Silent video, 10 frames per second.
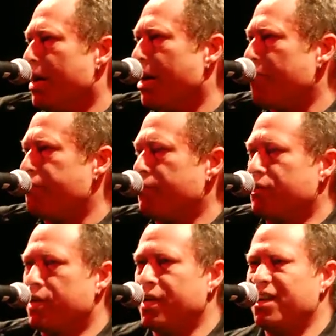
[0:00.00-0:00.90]
I
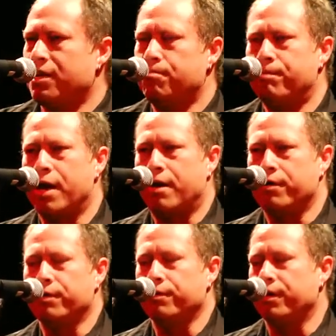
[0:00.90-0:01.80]
forget
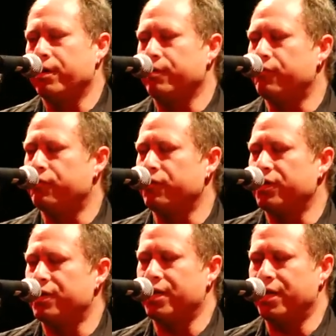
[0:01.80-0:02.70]
about her
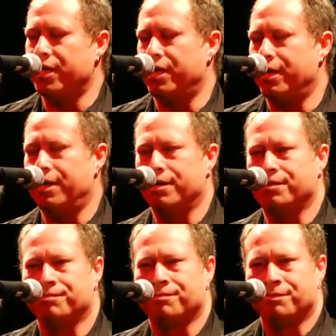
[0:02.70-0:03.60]
every day
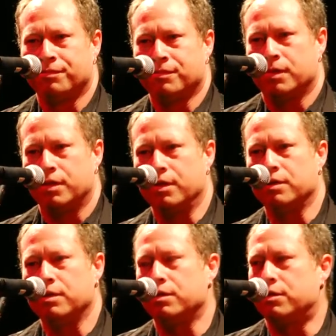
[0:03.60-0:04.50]

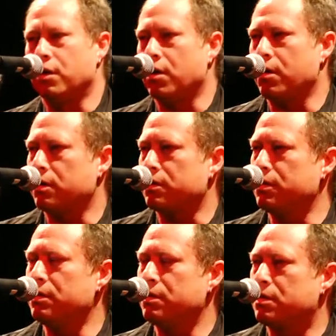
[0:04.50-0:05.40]
in the
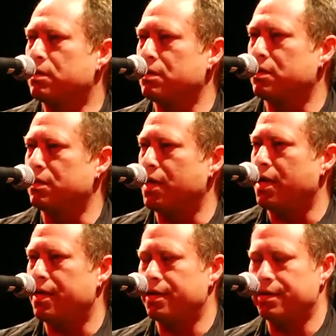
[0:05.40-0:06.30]
darkness of the night,